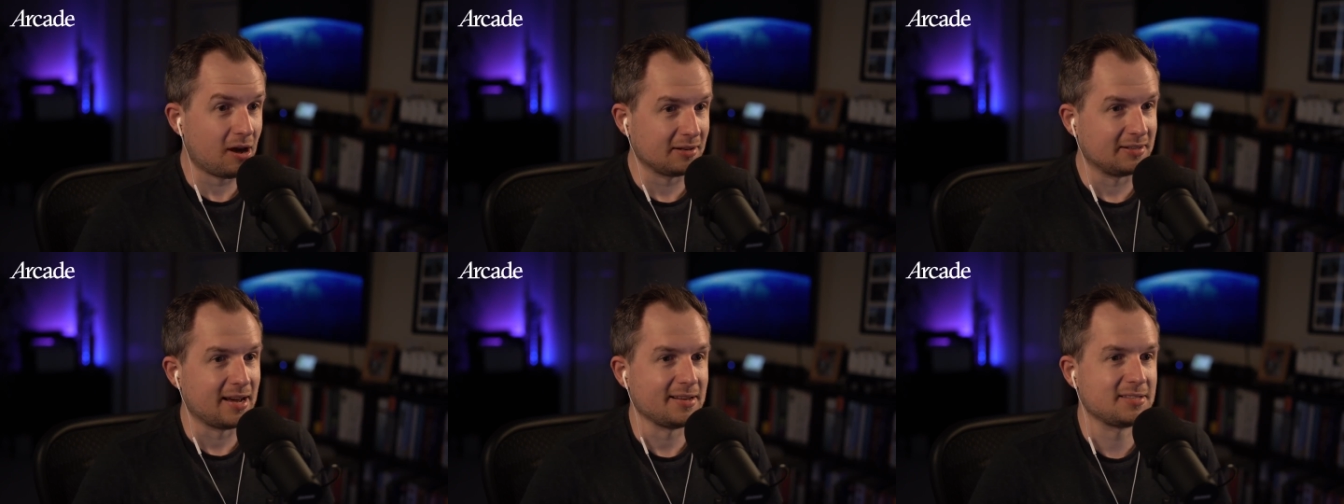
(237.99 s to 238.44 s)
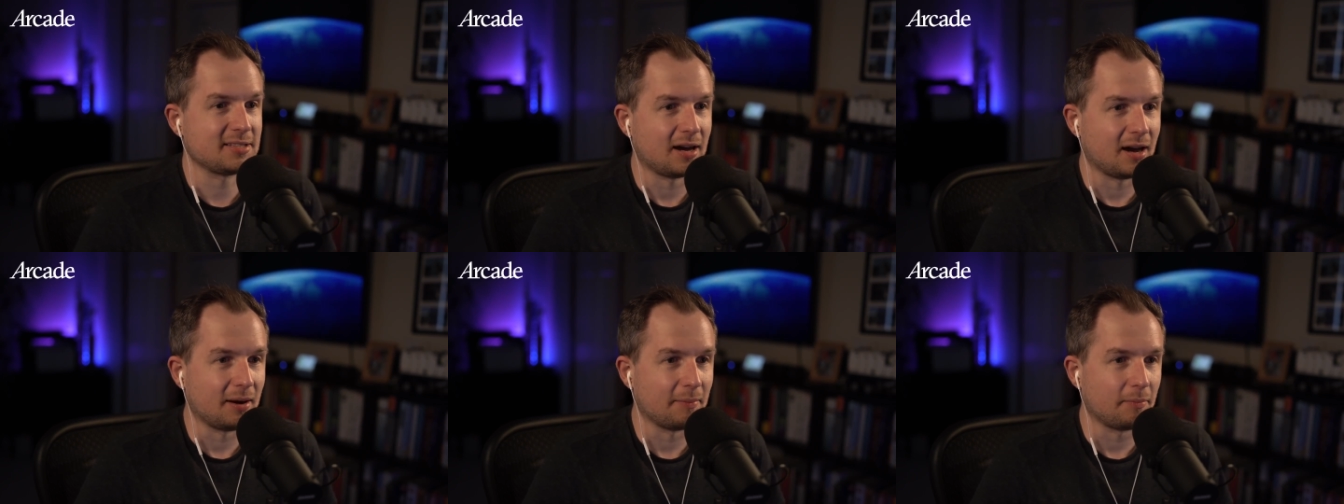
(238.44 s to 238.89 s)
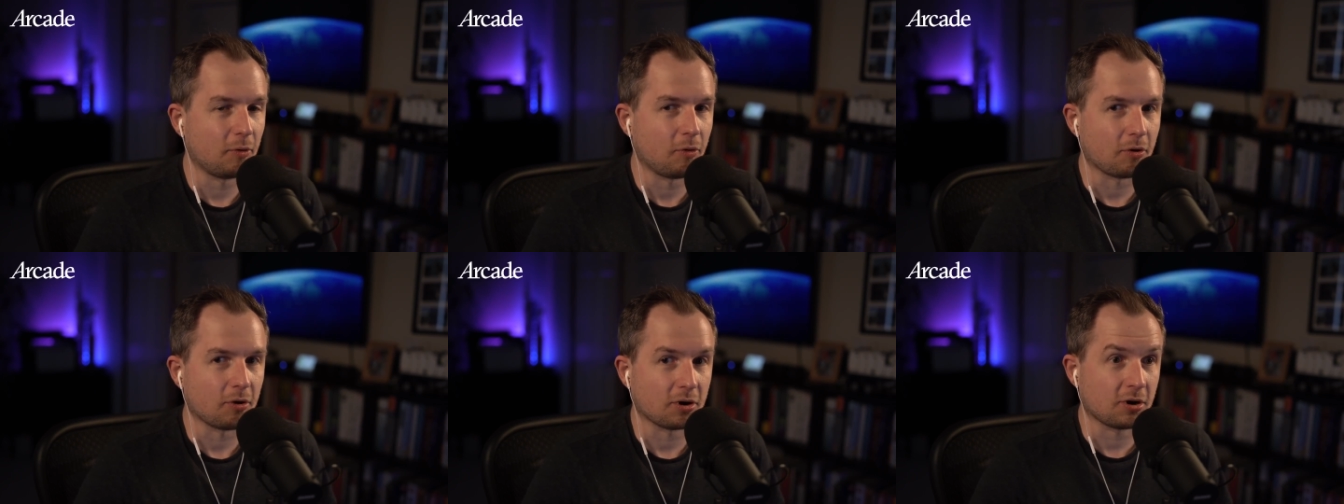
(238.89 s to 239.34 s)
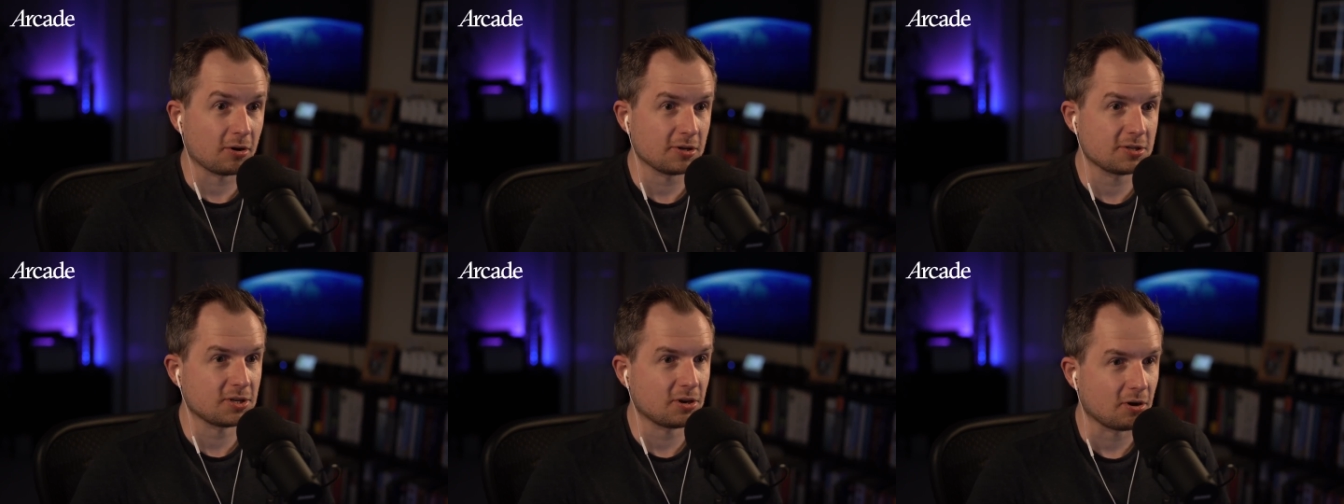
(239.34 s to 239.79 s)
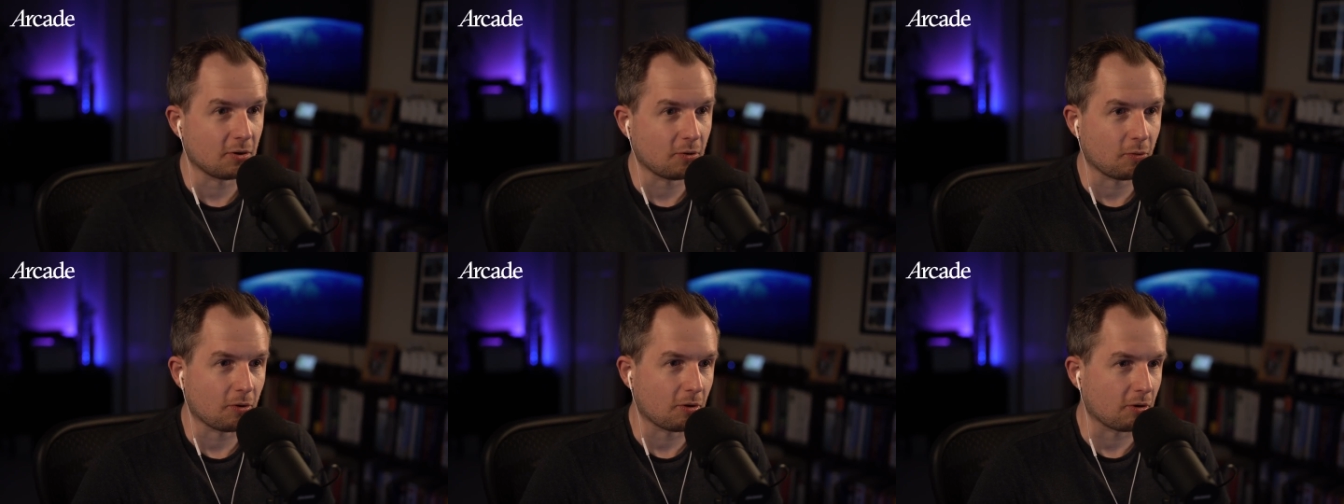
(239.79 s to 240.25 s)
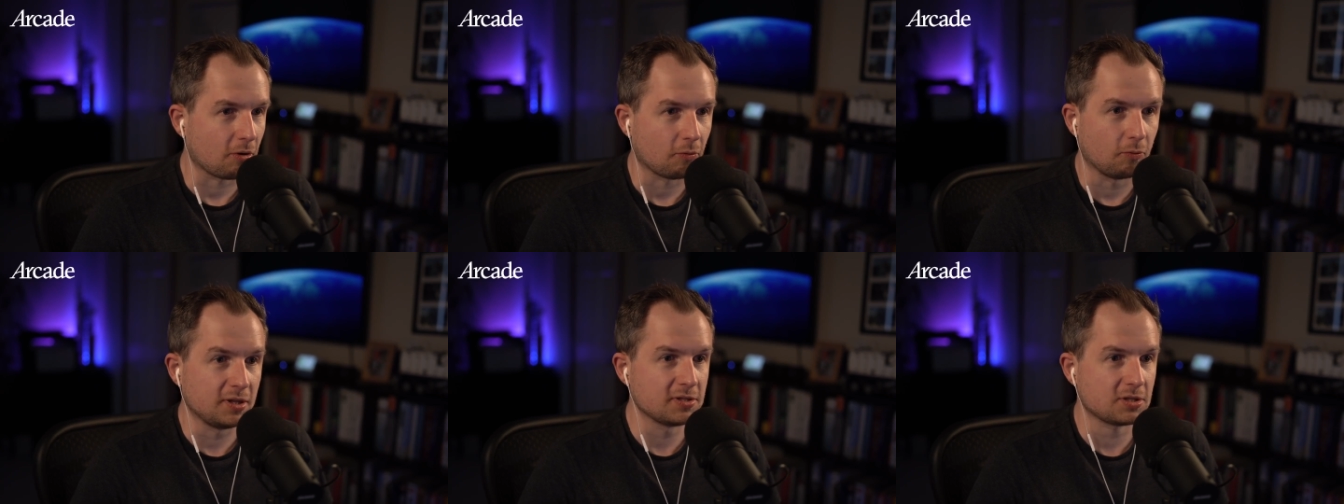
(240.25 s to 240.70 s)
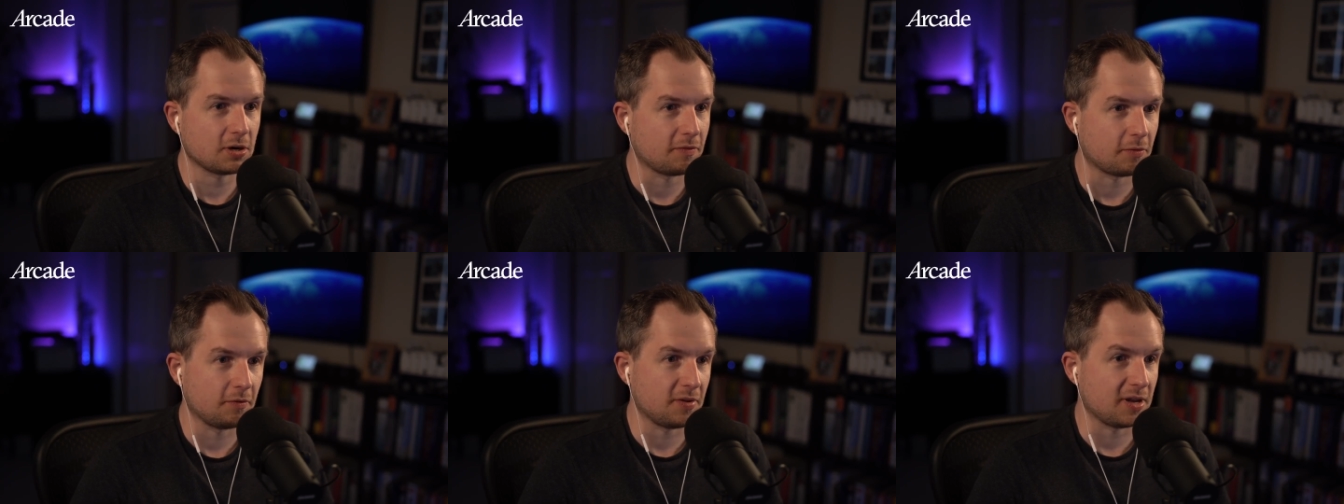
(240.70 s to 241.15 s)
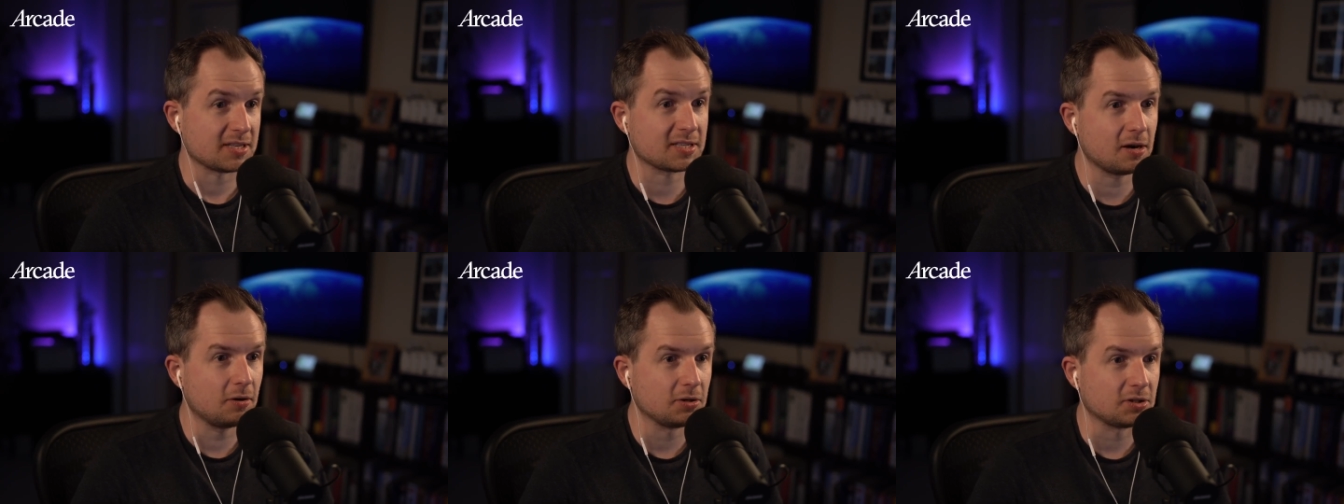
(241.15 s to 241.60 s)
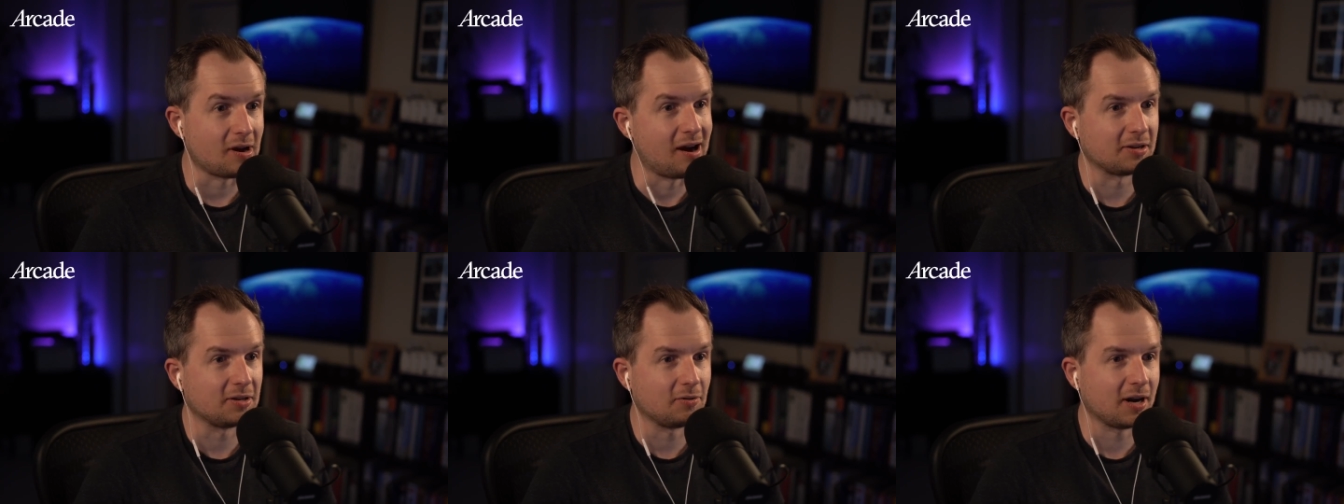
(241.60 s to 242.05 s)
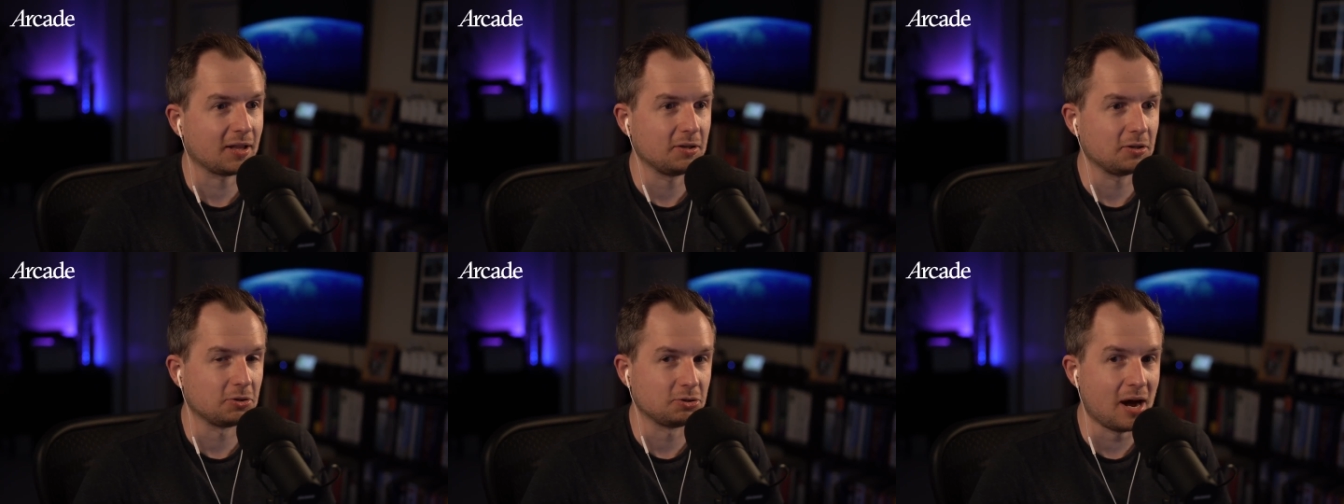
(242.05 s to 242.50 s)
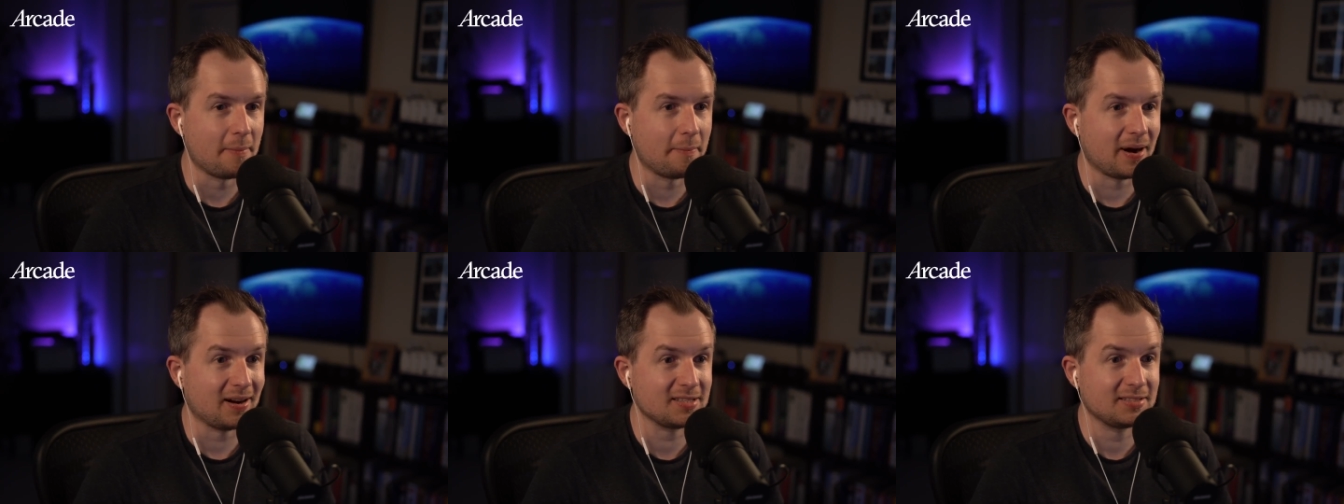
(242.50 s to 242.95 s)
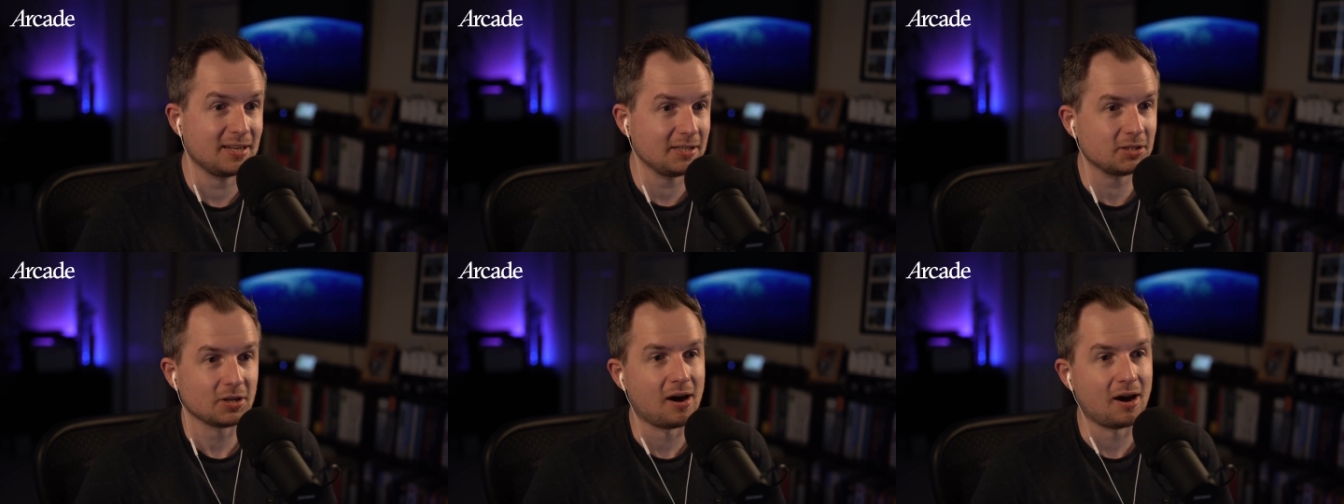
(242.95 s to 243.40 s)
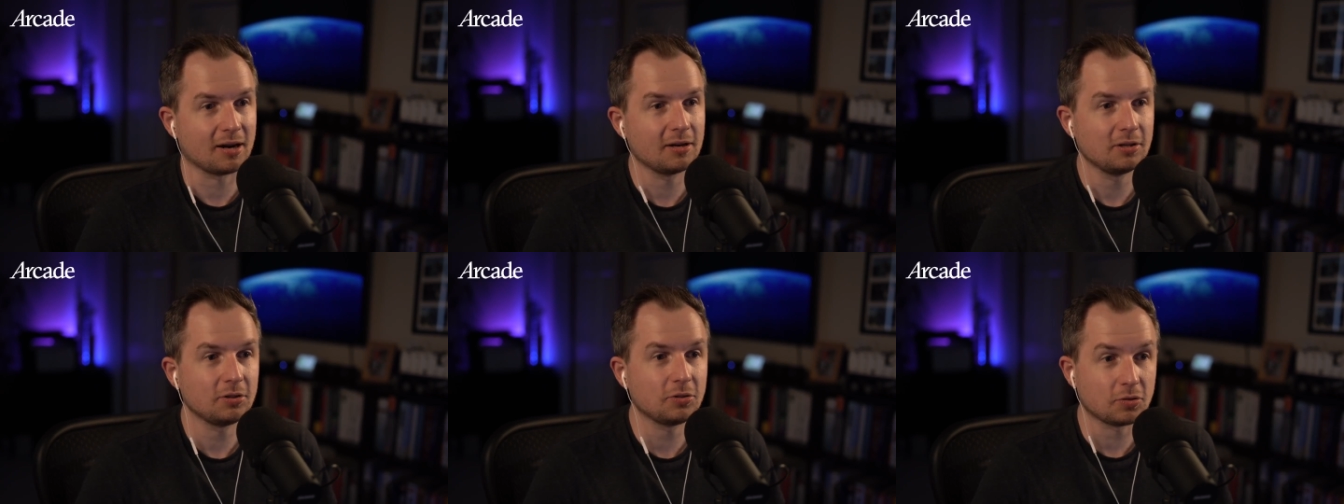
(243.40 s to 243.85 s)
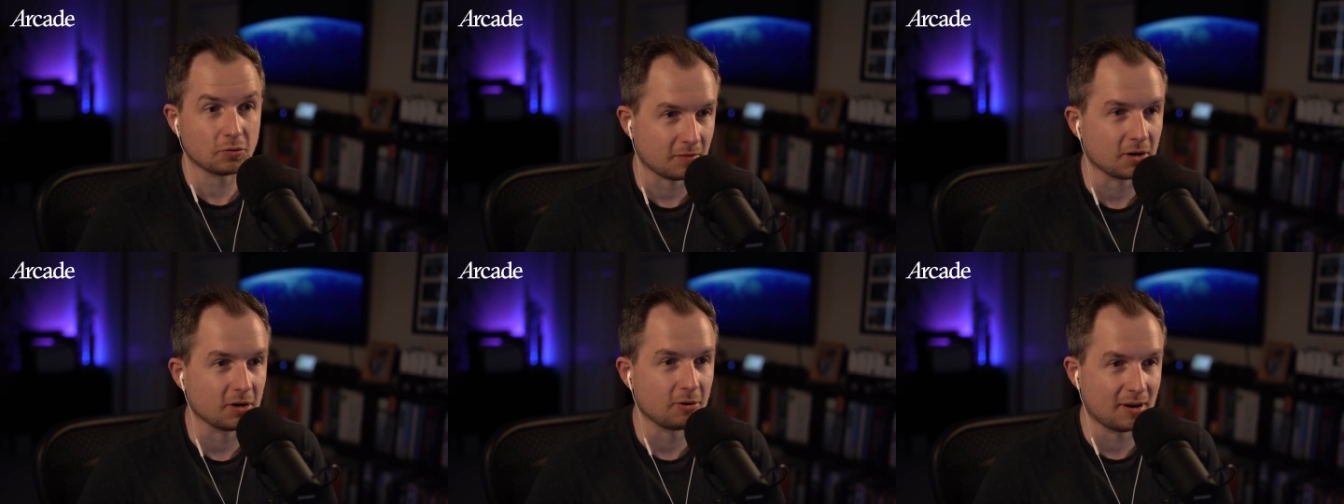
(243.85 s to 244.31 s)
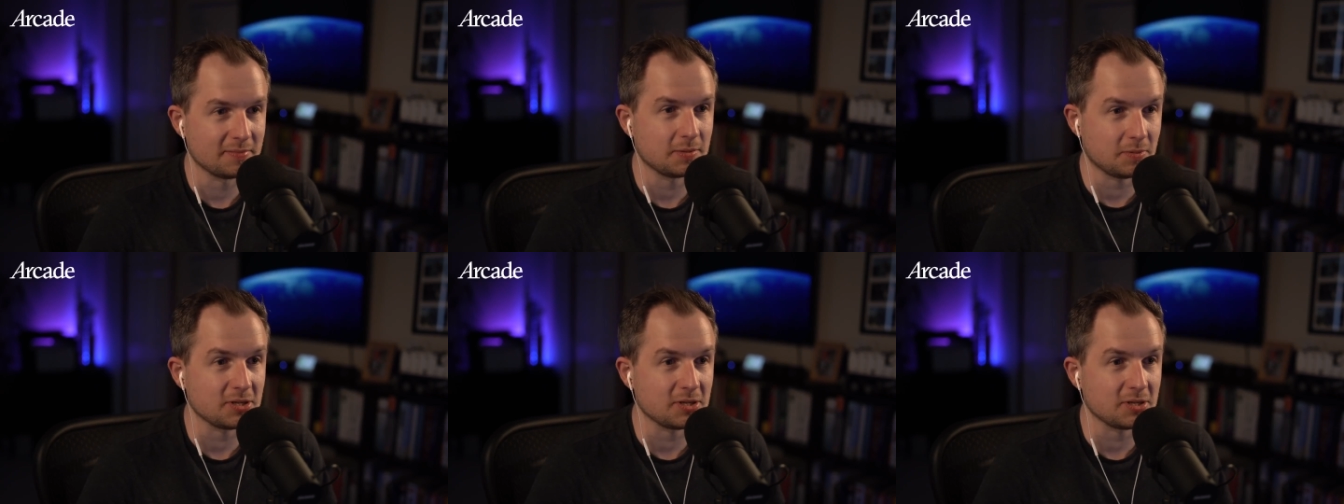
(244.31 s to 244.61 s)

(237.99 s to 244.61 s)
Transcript: a desktop or cursor or windsurf or vs code talk directly to dropbox they talk through your mcp